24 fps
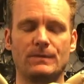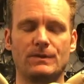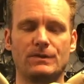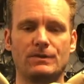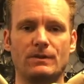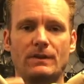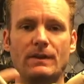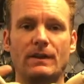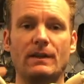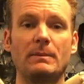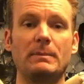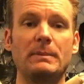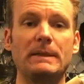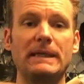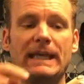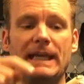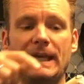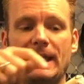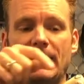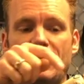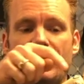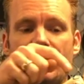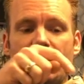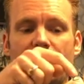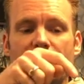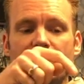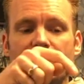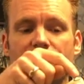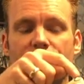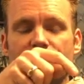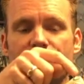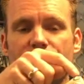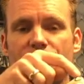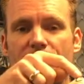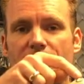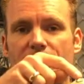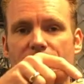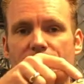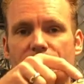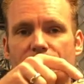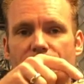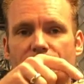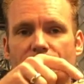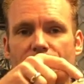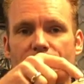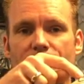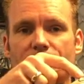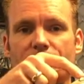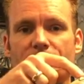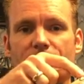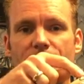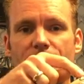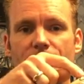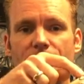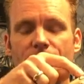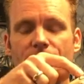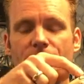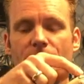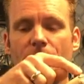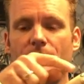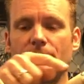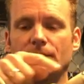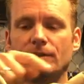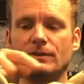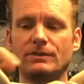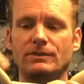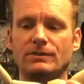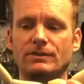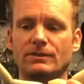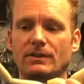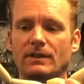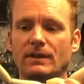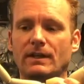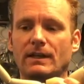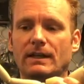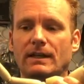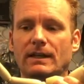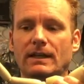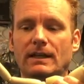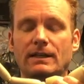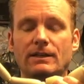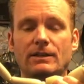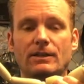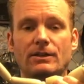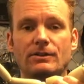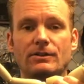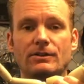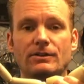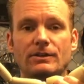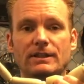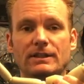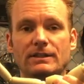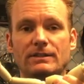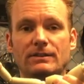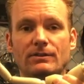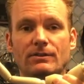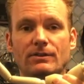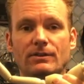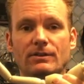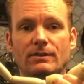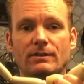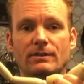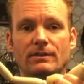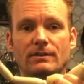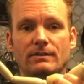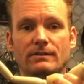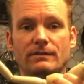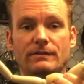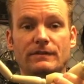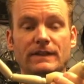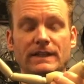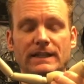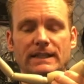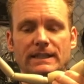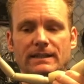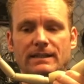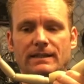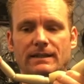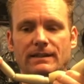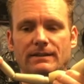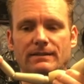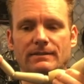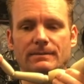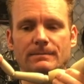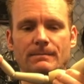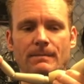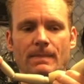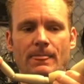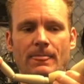So there'll be air in your dry suit underneath your shoulders and underneath your feet here.